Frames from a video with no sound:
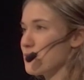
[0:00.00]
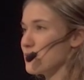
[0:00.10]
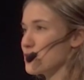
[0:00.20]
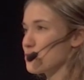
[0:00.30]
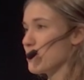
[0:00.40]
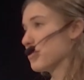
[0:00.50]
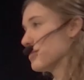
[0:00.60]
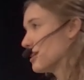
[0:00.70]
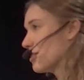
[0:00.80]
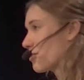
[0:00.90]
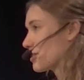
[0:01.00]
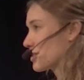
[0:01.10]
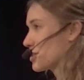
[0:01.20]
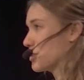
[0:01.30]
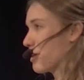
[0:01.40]
which made me the
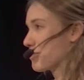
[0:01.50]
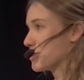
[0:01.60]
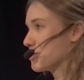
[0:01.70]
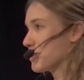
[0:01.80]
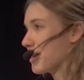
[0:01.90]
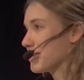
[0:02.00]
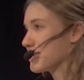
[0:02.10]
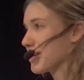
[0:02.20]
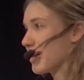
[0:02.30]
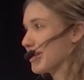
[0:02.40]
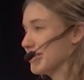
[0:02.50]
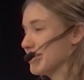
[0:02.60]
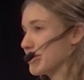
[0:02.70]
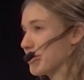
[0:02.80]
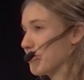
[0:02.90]
youngest to ever do that.
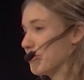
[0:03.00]
And